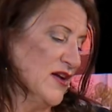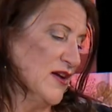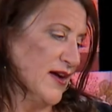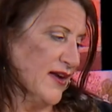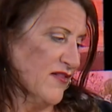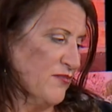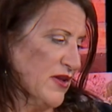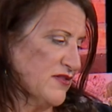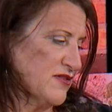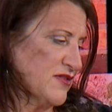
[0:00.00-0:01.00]
I have
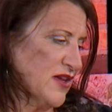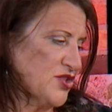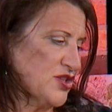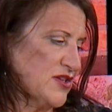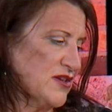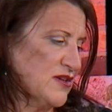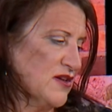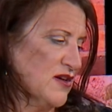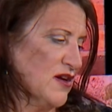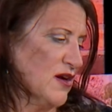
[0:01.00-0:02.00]
pencil sketching
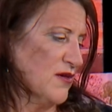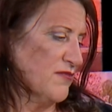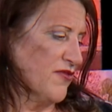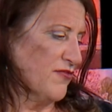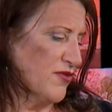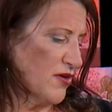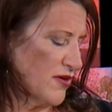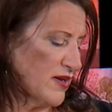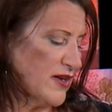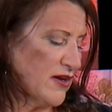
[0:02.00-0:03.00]
um, from
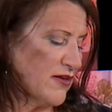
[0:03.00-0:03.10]
Florida here.